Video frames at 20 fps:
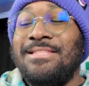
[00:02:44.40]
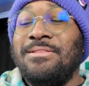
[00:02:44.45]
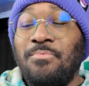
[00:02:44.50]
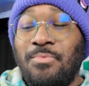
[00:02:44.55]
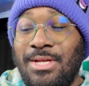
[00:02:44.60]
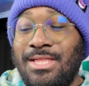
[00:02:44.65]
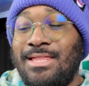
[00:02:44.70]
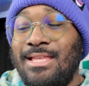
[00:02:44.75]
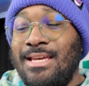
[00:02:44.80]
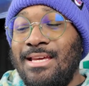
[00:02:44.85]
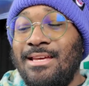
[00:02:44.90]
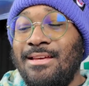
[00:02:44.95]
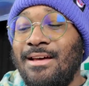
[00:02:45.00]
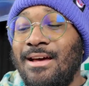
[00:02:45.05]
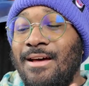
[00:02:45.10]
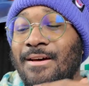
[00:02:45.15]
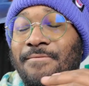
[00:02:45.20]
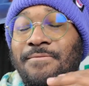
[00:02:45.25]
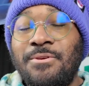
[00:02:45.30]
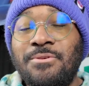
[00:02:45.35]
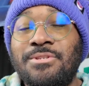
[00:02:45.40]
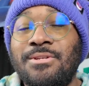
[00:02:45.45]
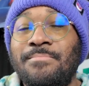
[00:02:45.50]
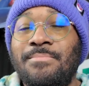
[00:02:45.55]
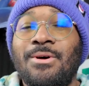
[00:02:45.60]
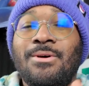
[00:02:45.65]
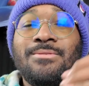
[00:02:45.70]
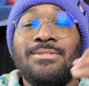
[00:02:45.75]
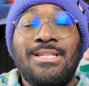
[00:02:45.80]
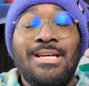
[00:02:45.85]
with the
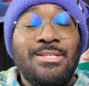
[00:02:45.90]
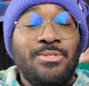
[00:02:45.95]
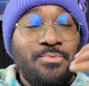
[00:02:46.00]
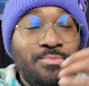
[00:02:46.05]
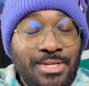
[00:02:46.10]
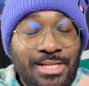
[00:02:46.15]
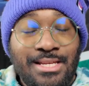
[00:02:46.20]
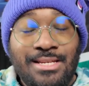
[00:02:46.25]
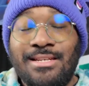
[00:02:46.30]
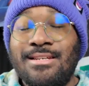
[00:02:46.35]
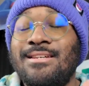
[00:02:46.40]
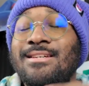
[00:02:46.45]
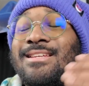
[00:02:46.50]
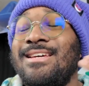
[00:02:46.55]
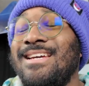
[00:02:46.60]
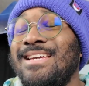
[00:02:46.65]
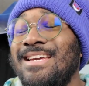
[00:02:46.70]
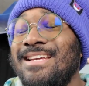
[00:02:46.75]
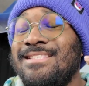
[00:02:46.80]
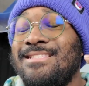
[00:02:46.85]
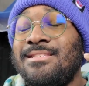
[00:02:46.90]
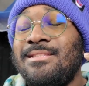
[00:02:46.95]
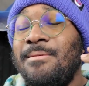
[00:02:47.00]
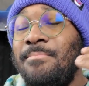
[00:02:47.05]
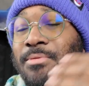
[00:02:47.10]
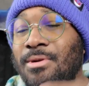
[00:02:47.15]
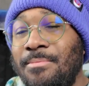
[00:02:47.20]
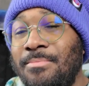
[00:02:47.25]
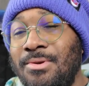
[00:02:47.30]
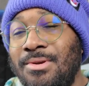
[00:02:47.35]
Fusion Bolt, does really good against
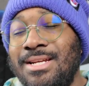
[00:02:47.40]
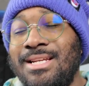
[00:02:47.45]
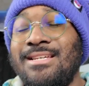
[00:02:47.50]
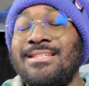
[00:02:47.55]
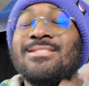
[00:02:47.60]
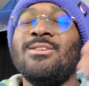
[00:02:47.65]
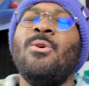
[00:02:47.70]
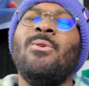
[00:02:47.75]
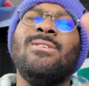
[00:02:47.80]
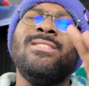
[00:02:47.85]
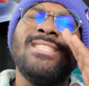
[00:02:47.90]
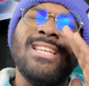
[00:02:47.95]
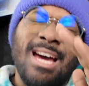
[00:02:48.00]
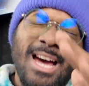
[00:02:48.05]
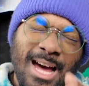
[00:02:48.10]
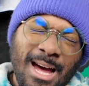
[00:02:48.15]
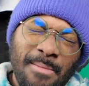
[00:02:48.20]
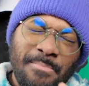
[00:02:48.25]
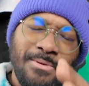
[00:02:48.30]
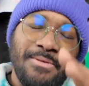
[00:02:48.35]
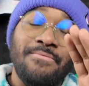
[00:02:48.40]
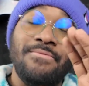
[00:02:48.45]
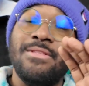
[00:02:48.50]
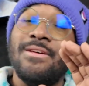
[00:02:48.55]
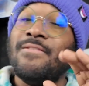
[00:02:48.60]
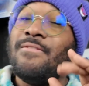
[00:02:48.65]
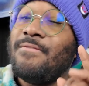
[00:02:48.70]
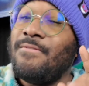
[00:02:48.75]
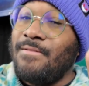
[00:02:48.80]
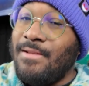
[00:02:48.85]
the Primarinas on top of
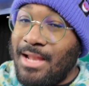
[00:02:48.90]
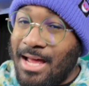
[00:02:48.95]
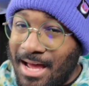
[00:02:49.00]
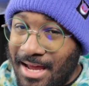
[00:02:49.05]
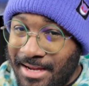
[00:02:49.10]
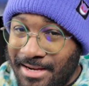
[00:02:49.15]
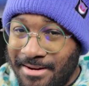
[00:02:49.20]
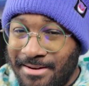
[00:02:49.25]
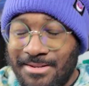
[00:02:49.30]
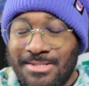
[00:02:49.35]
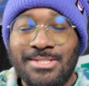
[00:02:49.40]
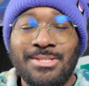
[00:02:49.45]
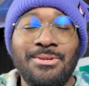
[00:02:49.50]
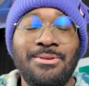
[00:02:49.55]
the Flyers.